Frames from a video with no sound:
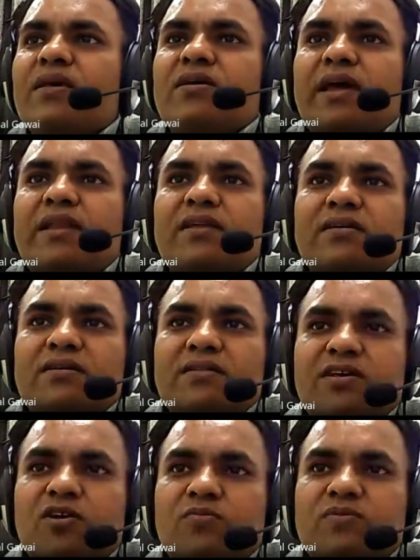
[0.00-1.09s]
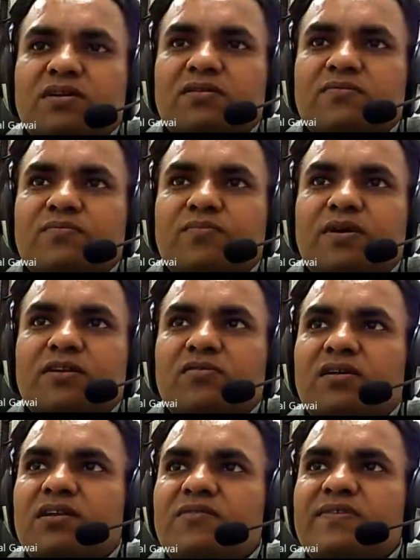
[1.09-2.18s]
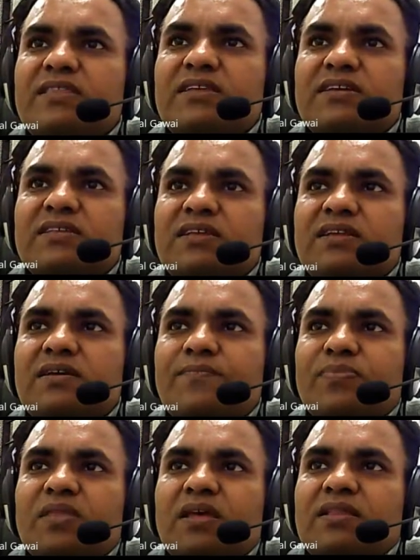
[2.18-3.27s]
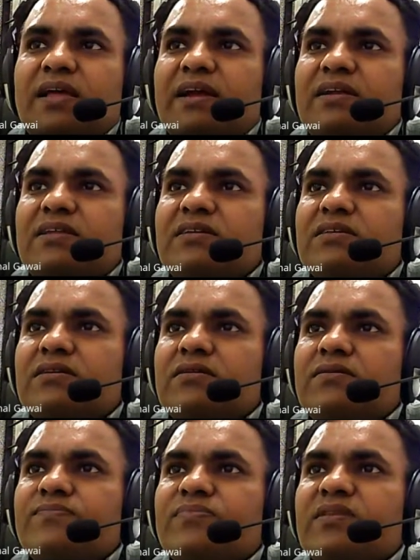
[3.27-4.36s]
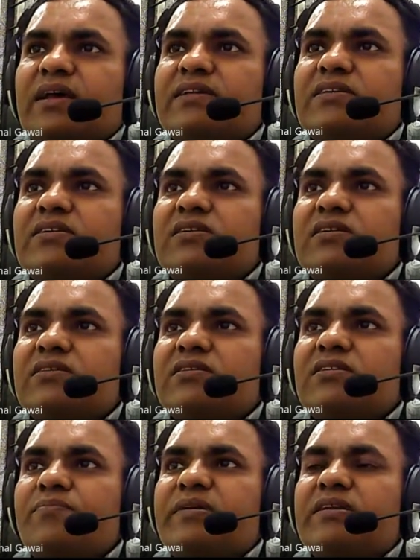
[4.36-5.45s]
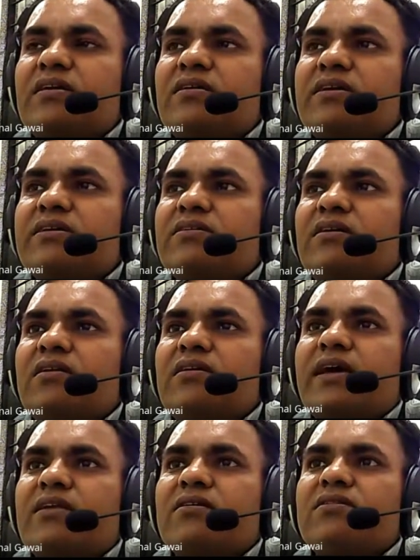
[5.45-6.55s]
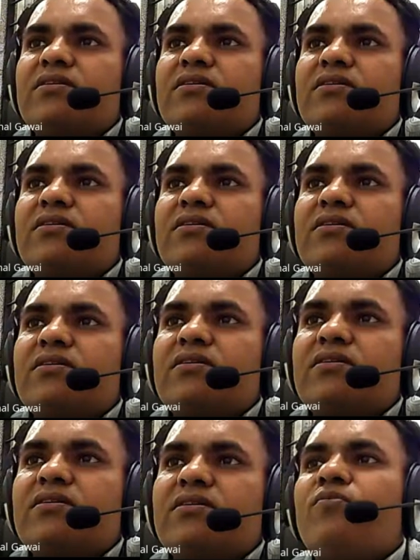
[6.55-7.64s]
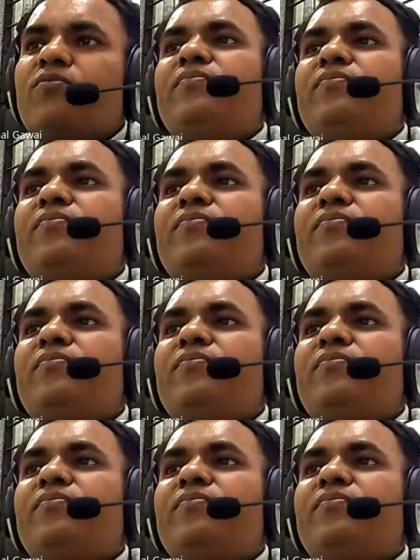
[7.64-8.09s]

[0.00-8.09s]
and they observe particularly with these three that this astringency, bitterness, color, and other sensory property of milk,